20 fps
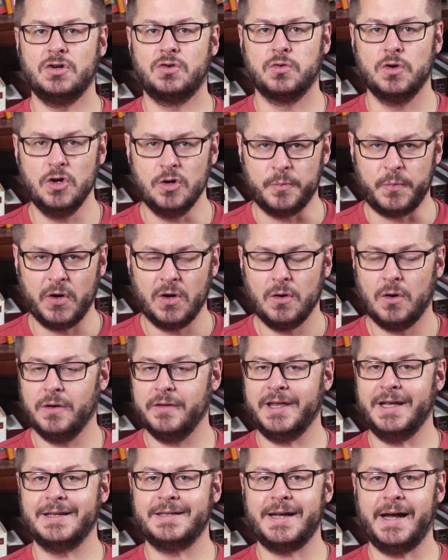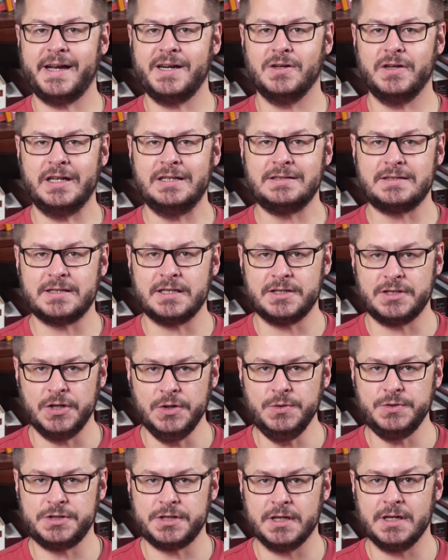group or the entire
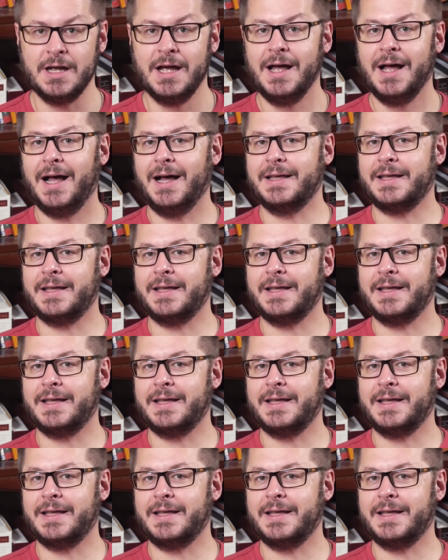institution